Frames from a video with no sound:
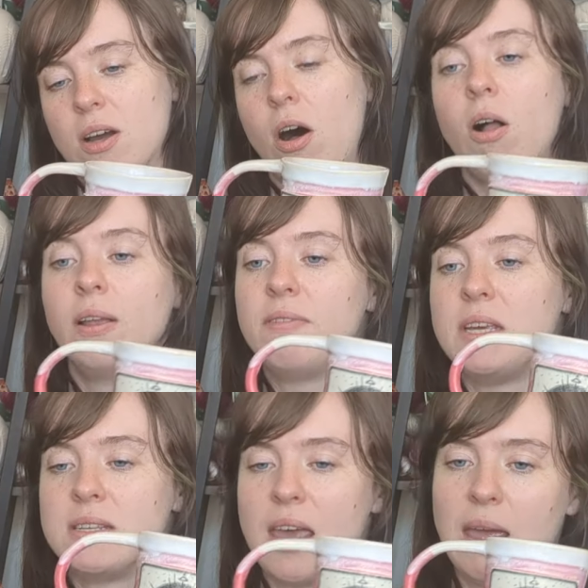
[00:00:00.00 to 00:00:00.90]
all of
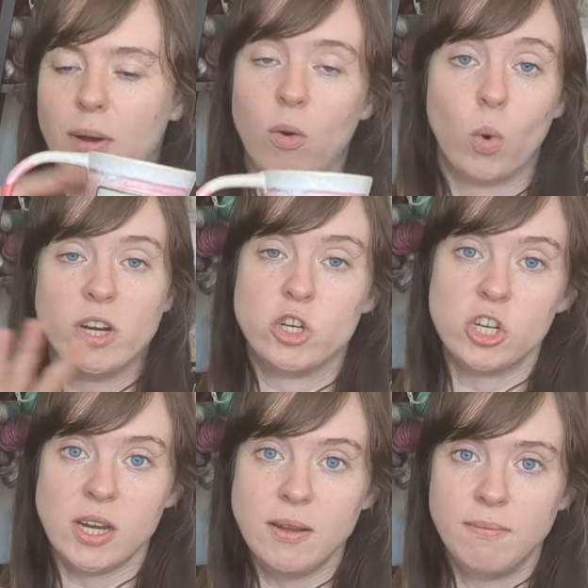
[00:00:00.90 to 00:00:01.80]
these came on one
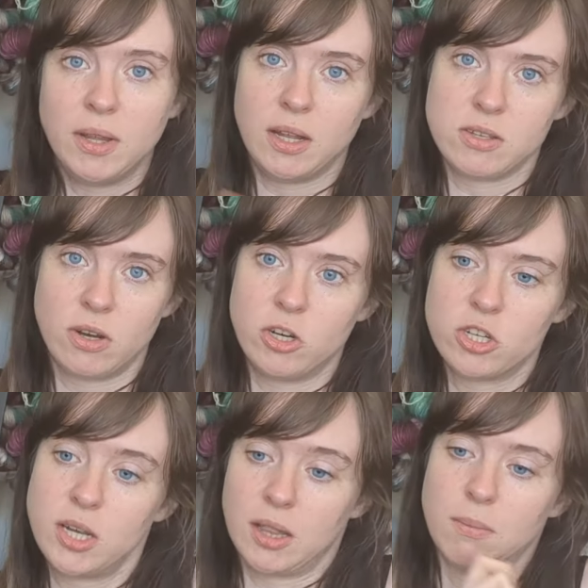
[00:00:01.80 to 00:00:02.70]
sheet, and so I
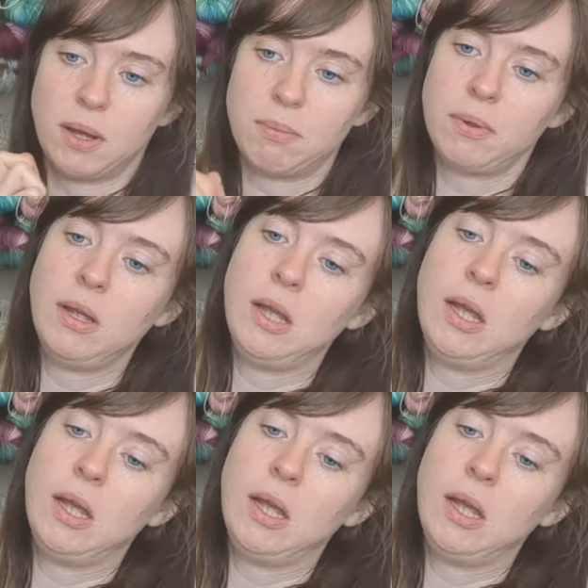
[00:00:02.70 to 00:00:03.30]
just cut them up.